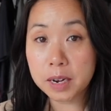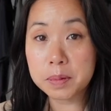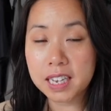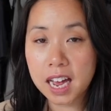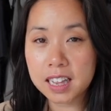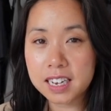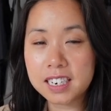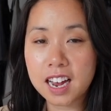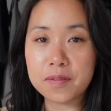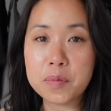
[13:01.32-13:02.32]
up slightly
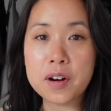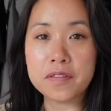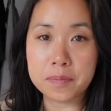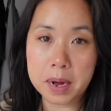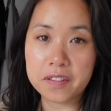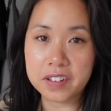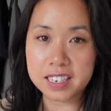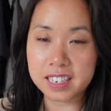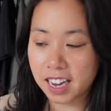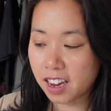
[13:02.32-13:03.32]
to have more of a puffy
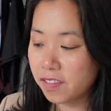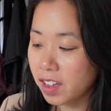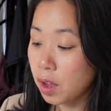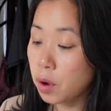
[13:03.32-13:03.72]
sleeve,